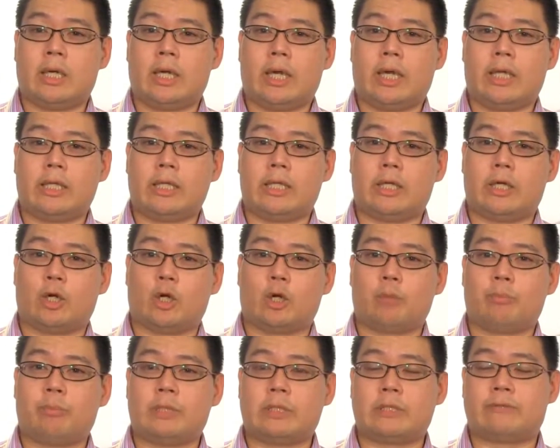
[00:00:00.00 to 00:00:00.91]
And the
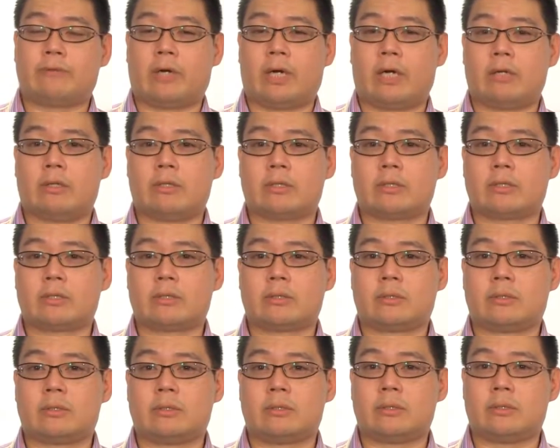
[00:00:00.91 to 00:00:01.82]
herpes
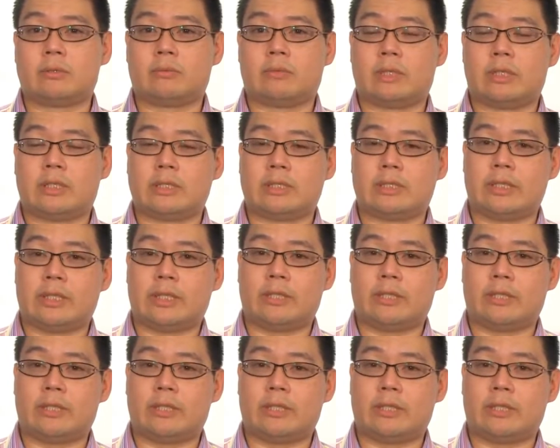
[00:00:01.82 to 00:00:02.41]
virus was